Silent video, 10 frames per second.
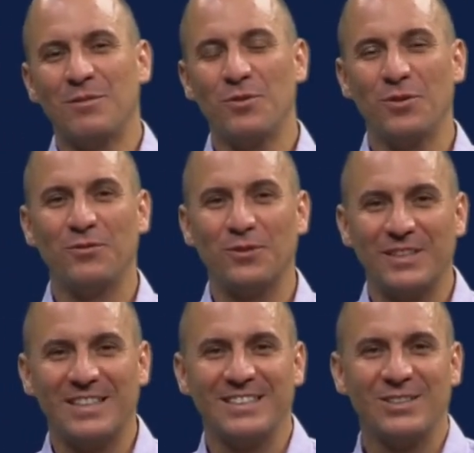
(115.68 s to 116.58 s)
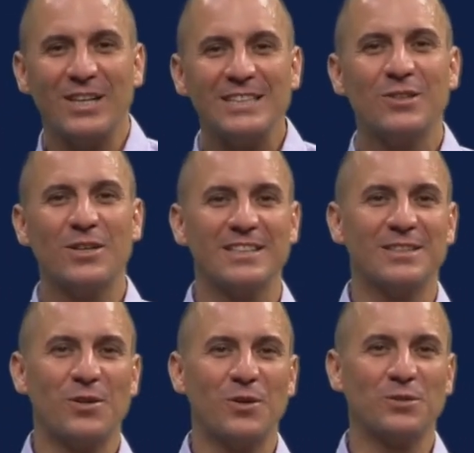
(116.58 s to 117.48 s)
Beautiful. So let's look at the
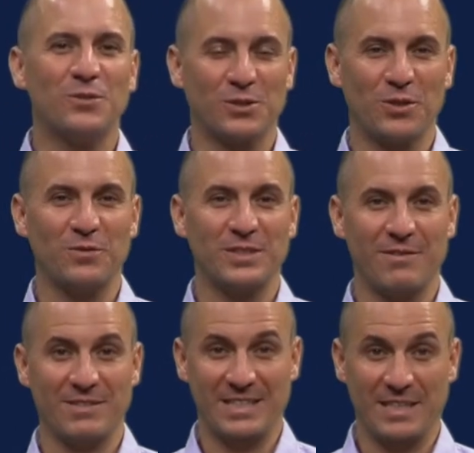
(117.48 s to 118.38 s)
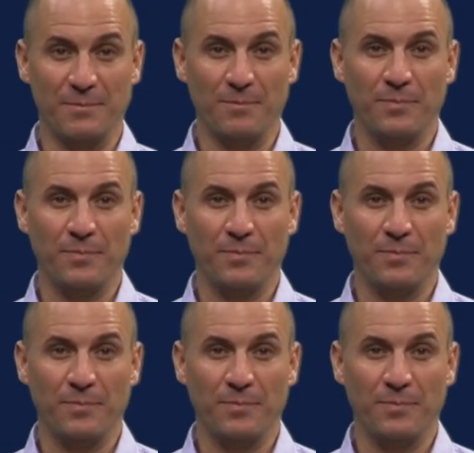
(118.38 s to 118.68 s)
totals for Surface 17.